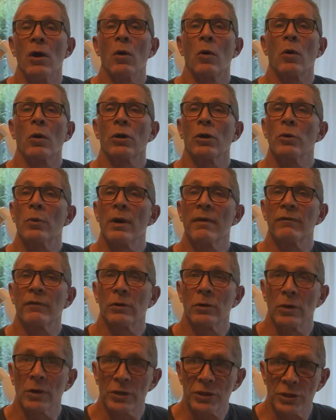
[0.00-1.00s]
or whoever
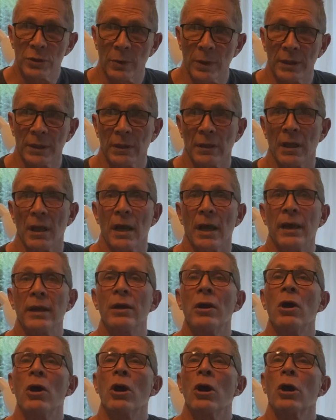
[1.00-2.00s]
hooked you on the
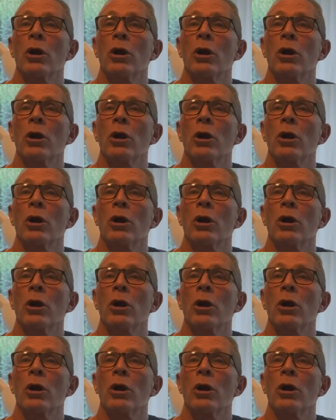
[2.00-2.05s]
line,